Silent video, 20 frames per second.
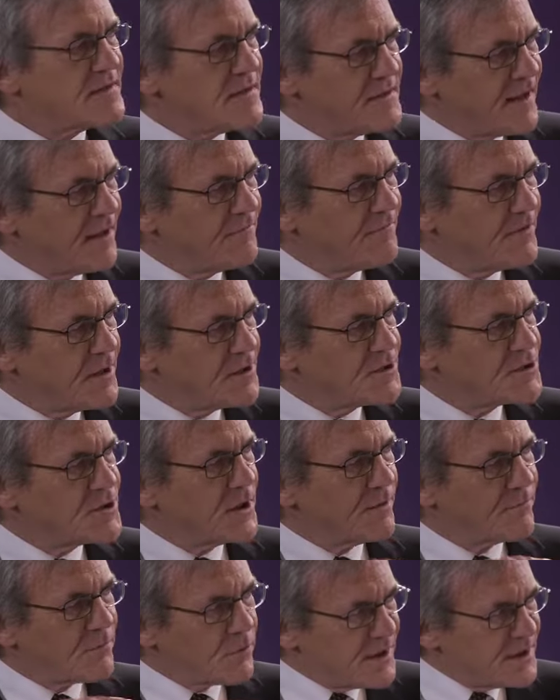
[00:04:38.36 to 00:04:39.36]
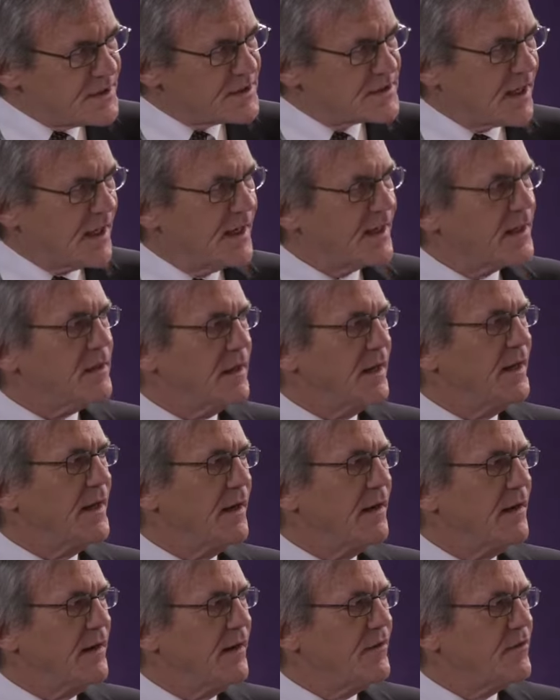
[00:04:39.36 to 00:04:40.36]
the definition of recycling,
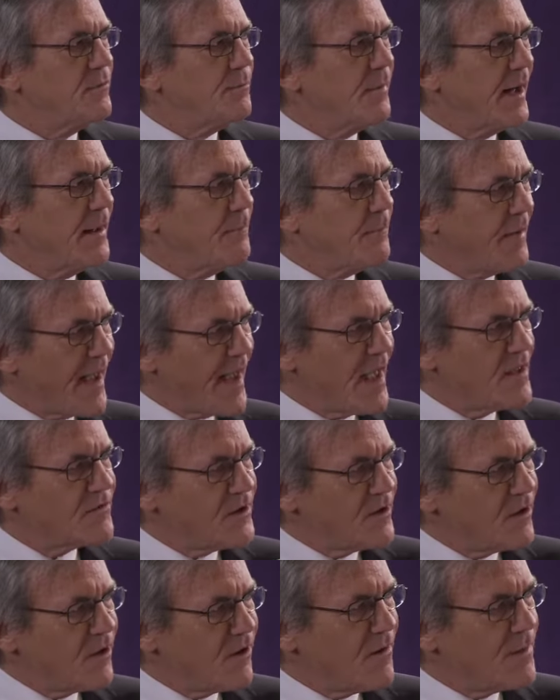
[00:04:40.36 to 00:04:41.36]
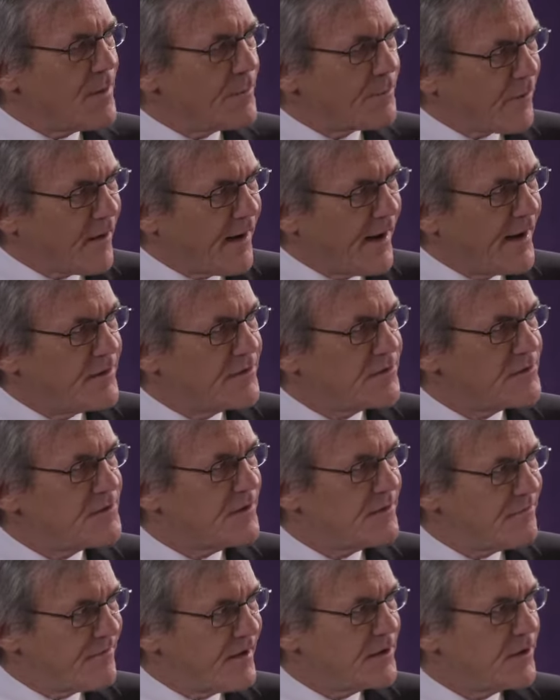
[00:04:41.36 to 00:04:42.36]
is by passing on the price
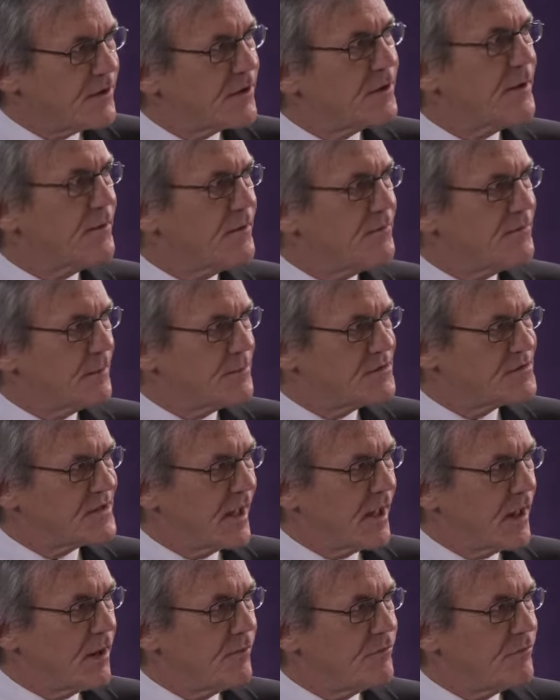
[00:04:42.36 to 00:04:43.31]
to the vendor themselves.